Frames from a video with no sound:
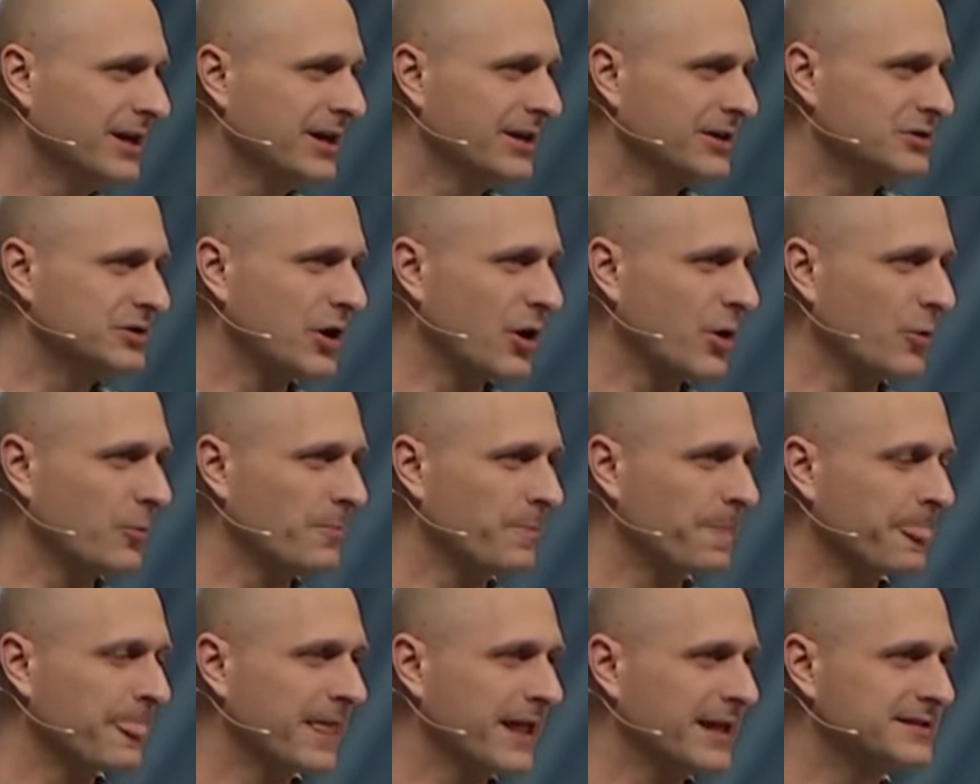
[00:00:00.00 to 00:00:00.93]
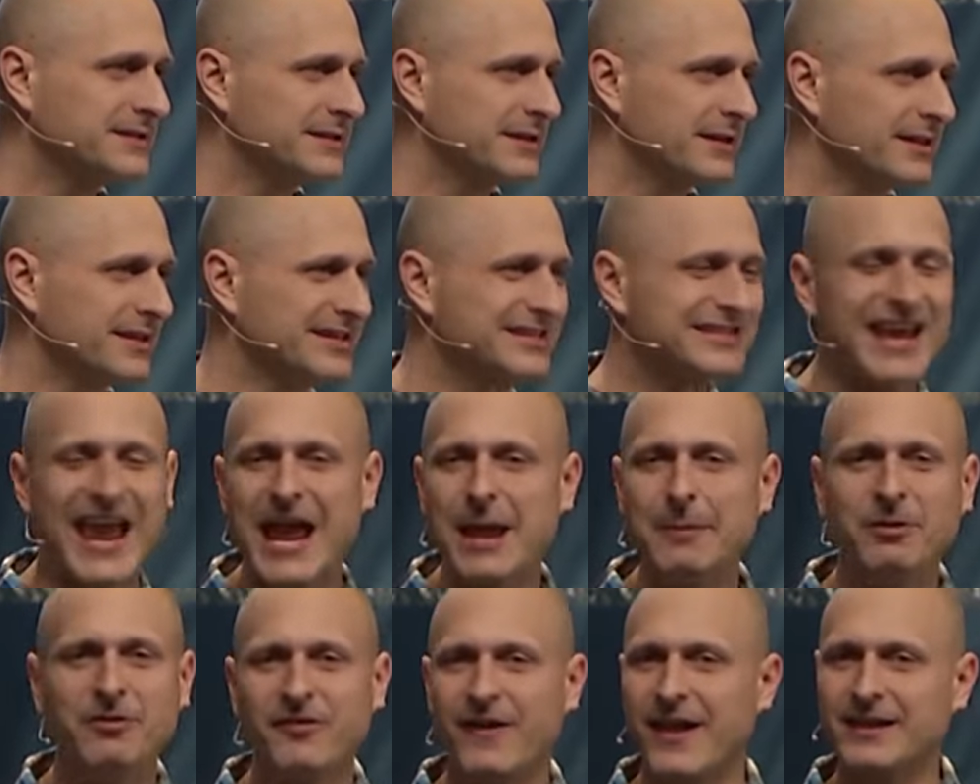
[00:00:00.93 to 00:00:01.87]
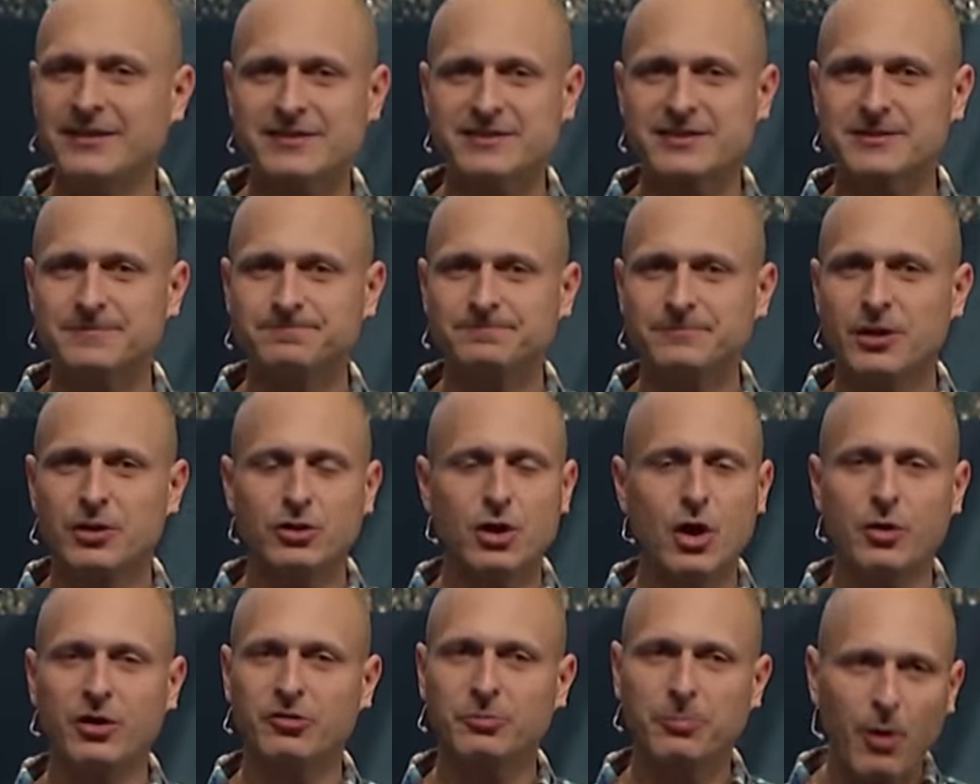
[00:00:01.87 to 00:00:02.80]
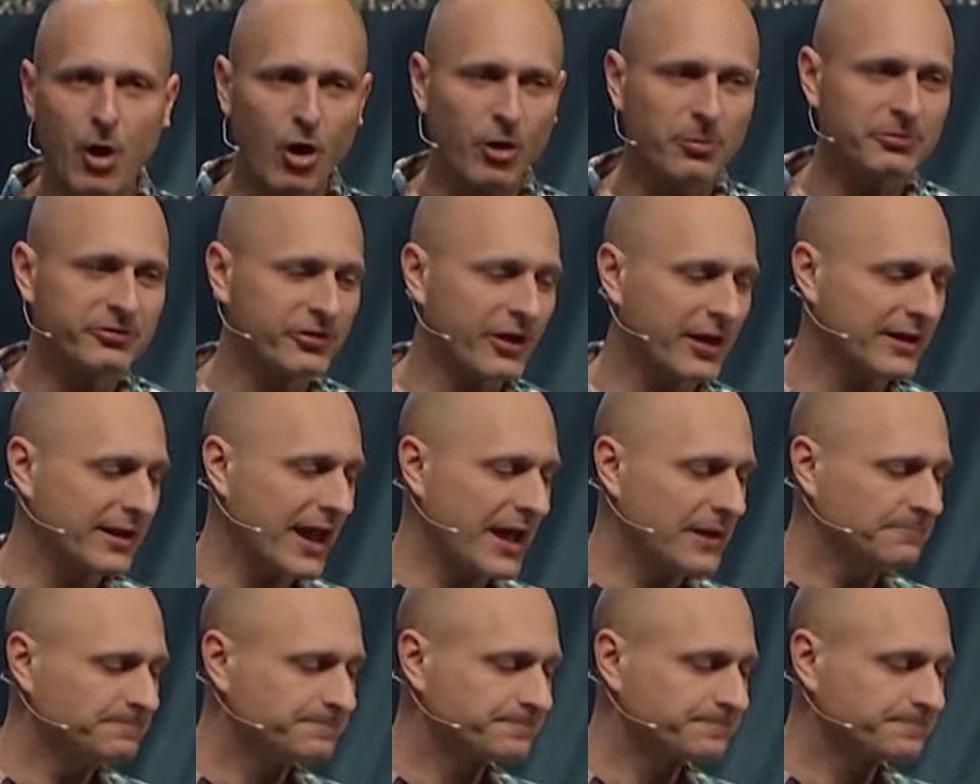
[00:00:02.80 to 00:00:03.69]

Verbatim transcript: So it's the same events known as Palm Sunday.